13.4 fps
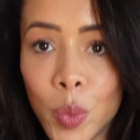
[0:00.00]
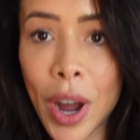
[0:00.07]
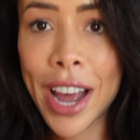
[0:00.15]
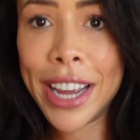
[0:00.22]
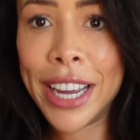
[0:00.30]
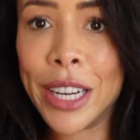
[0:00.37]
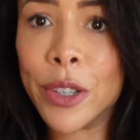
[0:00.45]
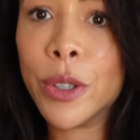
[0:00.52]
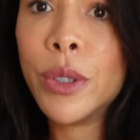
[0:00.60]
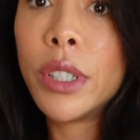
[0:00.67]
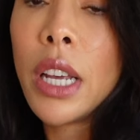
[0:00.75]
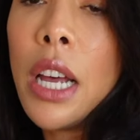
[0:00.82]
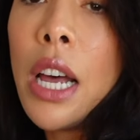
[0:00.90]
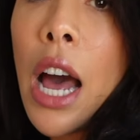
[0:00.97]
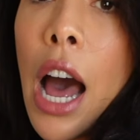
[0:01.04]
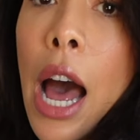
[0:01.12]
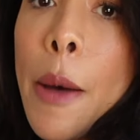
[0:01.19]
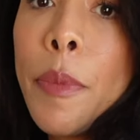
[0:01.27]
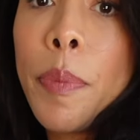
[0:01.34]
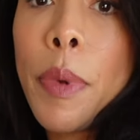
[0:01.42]
wear heels,
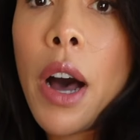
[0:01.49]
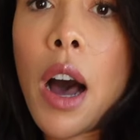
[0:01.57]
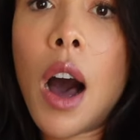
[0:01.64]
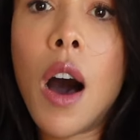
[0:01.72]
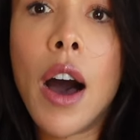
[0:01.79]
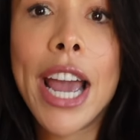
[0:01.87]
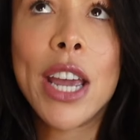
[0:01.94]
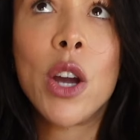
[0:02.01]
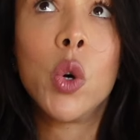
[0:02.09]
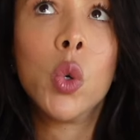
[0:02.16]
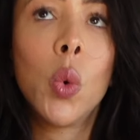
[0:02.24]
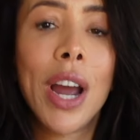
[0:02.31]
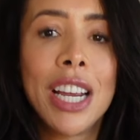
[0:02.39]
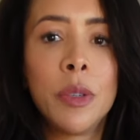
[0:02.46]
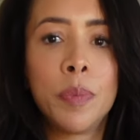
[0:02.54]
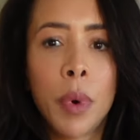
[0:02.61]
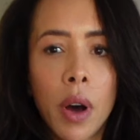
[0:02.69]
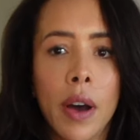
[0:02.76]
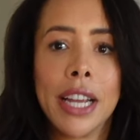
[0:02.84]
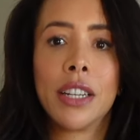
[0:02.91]
but I always
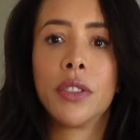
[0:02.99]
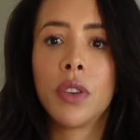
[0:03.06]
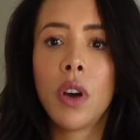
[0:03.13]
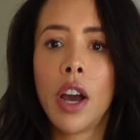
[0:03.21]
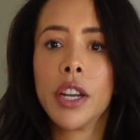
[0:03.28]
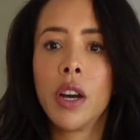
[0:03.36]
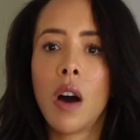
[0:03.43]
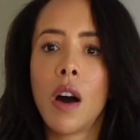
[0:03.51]
buy designer